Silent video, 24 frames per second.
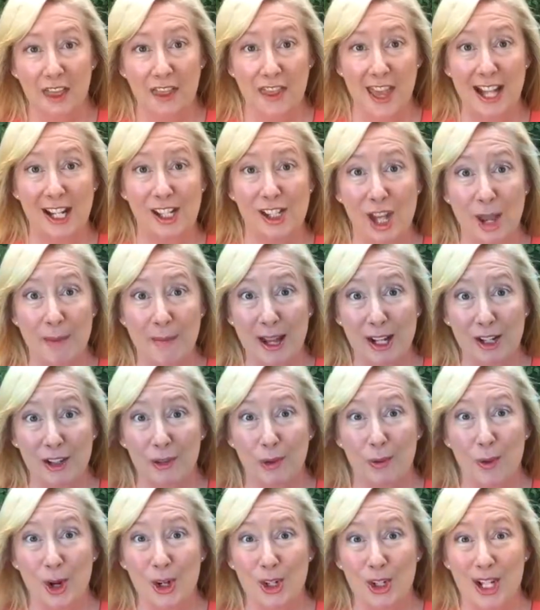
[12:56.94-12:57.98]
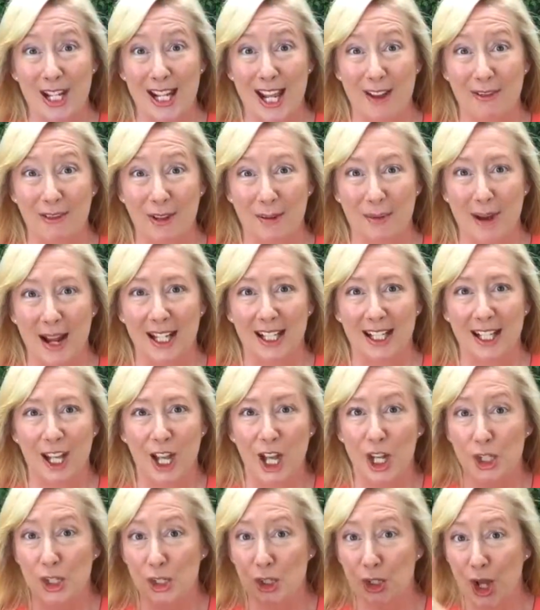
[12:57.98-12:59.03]
Thanks so much for watching, everyone.
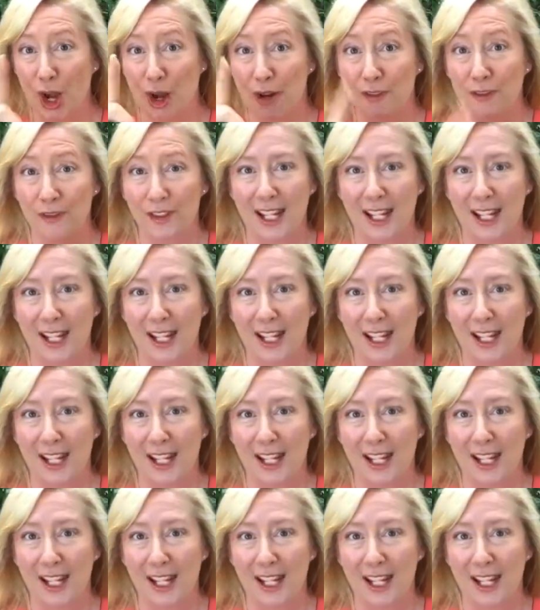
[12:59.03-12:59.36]
Don't